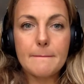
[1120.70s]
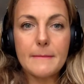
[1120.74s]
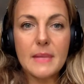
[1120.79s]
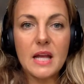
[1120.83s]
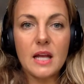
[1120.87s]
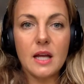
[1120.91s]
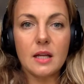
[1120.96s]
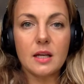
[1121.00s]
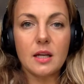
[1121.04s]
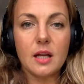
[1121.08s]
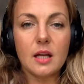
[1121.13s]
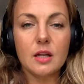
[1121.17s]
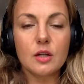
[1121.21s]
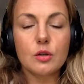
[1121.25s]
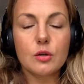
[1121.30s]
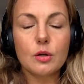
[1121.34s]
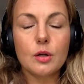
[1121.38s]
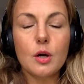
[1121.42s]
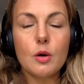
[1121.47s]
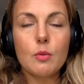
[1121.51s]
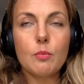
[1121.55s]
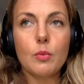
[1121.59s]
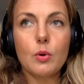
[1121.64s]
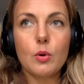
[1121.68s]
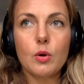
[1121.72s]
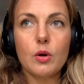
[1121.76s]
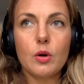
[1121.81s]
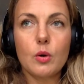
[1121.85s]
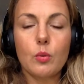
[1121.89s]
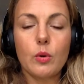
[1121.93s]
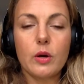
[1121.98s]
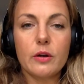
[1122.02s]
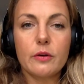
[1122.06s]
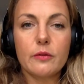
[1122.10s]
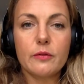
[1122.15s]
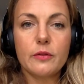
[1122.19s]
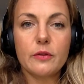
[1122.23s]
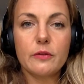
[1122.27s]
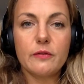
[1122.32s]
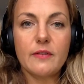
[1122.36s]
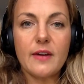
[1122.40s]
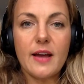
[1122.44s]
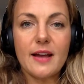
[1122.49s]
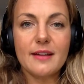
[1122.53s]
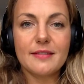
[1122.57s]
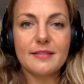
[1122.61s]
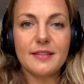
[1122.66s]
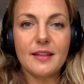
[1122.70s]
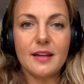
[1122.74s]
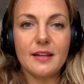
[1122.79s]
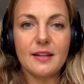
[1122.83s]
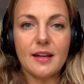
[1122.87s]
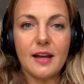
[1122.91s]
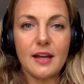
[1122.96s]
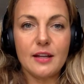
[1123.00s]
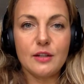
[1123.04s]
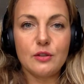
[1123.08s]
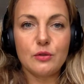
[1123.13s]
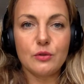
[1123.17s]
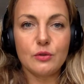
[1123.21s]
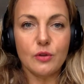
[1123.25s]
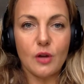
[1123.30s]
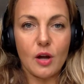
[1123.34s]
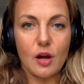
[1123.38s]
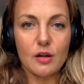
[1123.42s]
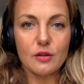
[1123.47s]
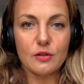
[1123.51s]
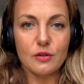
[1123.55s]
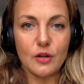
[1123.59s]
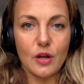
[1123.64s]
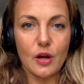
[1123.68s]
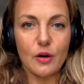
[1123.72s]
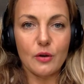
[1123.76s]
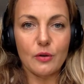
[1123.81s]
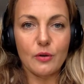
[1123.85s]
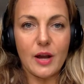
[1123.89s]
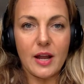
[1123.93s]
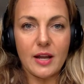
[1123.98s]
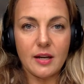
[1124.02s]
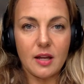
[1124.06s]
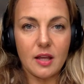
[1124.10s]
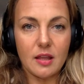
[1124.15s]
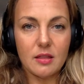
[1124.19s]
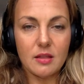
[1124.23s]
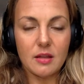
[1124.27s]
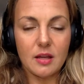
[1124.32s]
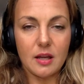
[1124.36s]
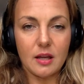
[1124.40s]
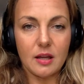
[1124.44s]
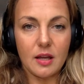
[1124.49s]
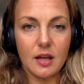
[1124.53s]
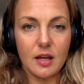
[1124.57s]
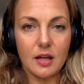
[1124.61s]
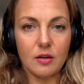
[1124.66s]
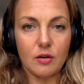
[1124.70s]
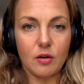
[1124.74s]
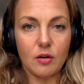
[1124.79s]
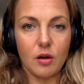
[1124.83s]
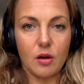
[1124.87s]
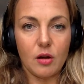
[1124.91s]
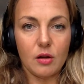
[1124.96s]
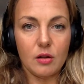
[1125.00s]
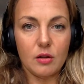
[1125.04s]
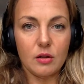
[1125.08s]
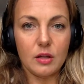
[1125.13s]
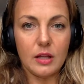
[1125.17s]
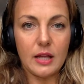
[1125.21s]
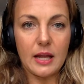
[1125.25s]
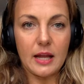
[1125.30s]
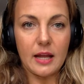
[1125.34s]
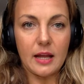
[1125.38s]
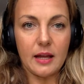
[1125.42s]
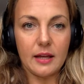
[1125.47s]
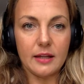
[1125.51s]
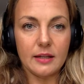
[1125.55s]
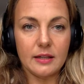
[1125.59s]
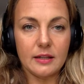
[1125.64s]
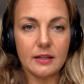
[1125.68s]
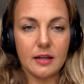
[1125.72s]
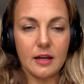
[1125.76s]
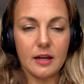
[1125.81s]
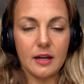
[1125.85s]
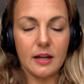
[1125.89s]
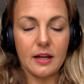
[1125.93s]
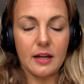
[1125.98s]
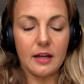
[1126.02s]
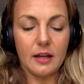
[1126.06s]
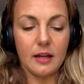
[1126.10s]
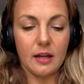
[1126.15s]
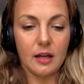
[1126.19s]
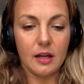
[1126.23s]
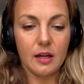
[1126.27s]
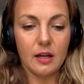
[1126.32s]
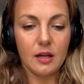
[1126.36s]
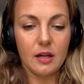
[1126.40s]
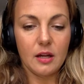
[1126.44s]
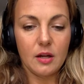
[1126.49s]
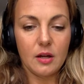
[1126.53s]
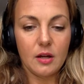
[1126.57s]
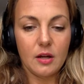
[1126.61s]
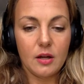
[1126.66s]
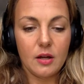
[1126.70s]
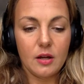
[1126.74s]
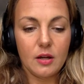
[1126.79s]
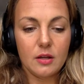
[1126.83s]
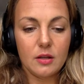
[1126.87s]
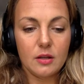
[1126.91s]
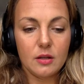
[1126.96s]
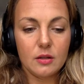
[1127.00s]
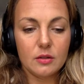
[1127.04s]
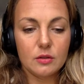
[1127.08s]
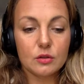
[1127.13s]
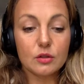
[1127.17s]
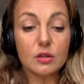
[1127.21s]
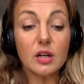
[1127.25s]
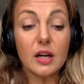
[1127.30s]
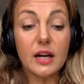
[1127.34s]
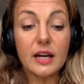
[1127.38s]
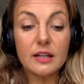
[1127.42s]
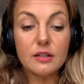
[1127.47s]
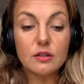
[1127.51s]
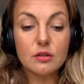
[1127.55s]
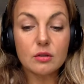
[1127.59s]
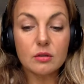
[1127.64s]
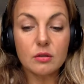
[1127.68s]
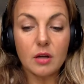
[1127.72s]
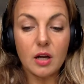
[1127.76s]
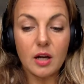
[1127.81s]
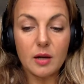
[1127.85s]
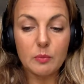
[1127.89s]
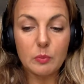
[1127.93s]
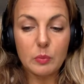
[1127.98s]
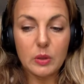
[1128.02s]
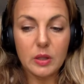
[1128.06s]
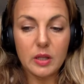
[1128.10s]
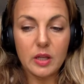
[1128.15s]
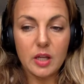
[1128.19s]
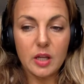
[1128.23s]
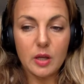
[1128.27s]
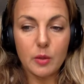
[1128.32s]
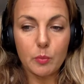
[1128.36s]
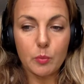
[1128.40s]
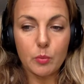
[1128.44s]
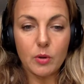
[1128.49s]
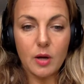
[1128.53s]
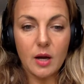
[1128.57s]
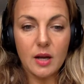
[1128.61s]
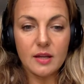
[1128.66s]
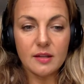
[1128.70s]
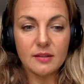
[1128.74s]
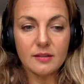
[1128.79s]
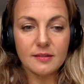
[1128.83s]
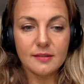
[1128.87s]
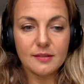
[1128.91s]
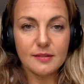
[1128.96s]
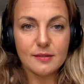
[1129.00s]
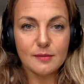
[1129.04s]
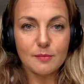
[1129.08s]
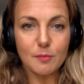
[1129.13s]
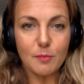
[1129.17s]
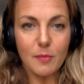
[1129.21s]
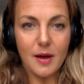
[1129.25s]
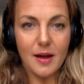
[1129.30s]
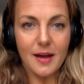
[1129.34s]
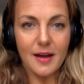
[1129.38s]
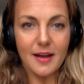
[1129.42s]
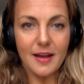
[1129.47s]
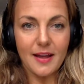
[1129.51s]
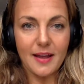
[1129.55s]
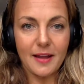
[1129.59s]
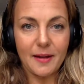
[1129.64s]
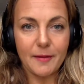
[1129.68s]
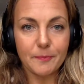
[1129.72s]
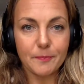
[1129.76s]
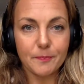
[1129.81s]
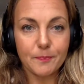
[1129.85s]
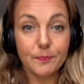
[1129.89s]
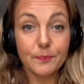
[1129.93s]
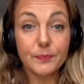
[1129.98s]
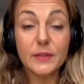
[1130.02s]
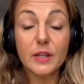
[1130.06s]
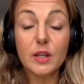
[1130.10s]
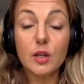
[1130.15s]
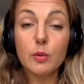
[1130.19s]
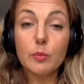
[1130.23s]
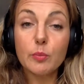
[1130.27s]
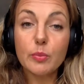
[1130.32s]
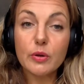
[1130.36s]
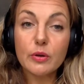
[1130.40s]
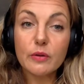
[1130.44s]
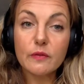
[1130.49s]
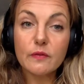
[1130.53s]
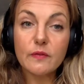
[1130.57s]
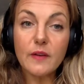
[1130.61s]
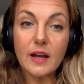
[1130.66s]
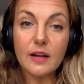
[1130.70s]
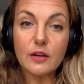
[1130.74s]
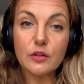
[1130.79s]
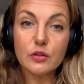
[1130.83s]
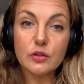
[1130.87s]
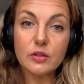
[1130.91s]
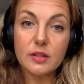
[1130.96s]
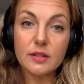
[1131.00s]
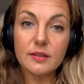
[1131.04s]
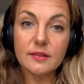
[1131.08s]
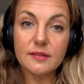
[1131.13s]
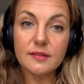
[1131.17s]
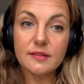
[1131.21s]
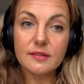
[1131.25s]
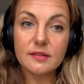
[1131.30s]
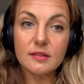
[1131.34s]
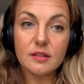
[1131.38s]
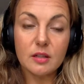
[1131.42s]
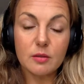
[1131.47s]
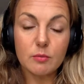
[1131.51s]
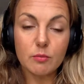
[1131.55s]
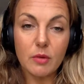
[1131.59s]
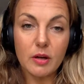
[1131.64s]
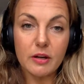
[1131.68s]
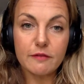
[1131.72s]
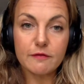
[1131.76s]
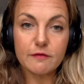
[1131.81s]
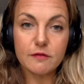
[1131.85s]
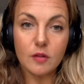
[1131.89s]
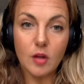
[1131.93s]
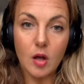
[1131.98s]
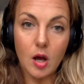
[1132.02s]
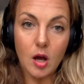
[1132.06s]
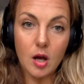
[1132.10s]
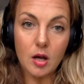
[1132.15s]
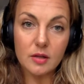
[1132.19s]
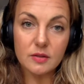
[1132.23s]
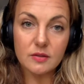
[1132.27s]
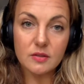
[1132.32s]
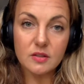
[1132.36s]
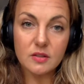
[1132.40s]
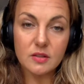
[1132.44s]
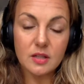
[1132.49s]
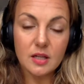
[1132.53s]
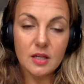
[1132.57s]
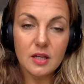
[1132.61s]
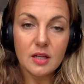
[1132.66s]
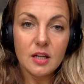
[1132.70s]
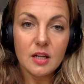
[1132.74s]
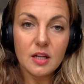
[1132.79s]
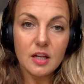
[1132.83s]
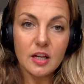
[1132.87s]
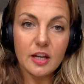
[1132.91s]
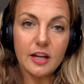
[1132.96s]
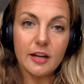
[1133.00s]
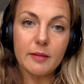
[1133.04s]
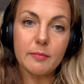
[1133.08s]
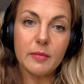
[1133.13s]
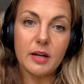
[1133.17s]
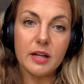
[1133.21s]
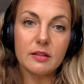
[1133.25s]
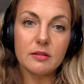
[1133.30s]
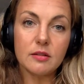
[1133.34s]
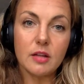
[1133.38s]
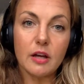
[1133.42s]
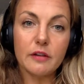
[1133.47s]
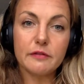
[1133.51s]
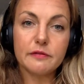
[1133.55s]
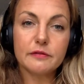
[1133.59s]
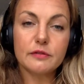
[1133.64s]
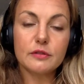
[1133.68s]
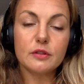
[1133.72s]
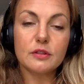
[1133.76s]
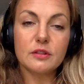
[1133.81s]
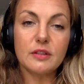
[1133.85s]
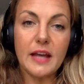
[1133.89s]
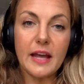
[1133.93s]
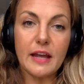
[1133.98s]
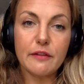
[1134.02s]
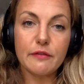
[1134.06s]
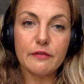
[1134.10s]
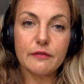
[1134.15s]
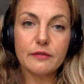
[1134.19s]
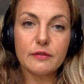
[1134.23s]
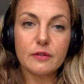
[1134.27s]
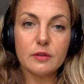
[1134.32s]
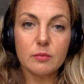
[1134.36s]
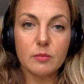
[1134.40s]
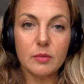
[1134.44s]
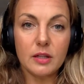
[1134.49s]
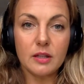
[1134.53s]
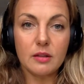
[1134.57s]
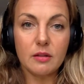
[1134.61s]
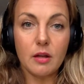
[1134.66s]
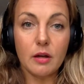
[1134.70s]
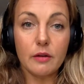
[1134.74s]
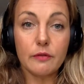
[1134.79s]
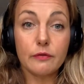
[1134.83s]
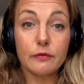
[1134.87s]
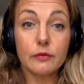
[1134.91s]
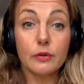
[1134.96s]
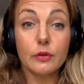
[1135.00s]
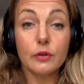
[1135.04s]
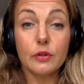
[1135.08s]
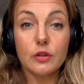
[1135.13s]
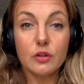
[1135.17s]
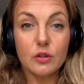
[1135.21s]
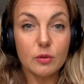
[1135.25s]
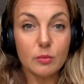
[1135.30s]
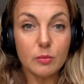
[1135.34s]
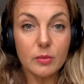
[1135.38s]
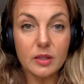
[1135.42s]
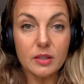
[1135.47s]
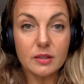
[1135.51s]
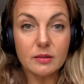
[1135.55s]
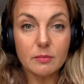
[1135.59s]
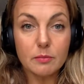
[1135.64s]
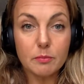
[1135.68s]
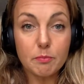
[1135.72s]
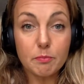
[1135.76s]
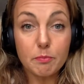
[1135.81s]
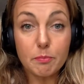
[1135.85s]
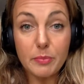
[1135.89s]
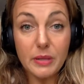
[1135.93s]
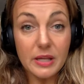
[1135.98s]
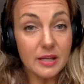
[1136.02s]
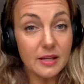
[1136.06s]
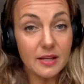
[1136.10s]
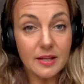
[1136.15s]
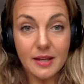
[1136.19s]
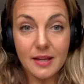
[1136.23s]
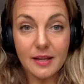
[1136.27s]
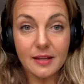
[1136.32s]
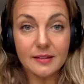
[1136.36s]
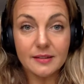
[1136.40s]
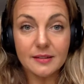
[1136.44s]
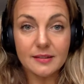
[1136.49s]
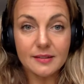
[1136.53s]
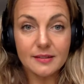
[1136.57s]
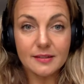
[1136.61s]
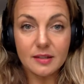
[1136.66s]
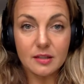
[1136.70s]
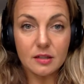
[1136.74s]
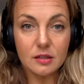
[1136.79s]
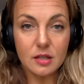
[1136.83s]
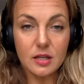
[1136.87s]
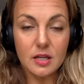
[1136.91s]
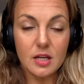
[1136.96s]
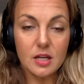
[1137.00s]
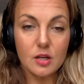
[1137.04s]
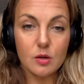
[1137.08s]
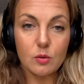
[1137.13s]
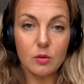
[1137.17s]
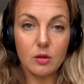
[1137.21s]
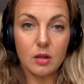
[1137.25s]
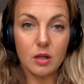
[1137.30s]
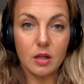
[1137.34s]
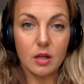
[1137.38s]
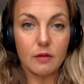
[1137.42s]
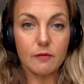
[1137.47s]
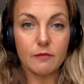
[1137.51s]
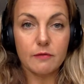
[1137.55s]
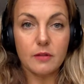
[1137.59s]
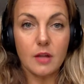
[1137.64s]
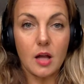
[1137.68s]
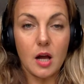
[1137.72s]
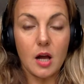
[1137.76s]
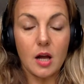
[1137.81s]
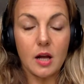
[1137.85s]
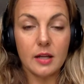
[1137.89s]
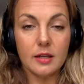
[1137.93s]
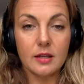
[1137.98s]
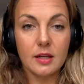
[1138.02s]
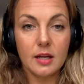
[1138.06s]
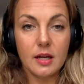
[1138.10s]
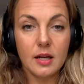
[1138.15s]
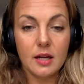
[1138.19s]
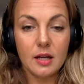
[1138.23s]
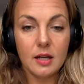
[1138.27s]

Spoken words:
and I grow more aware of the fact that I do not know anything at all, and I try to humbly embrace my imperfections and my flaws and my love for life and my love for human beings that are equally flawed.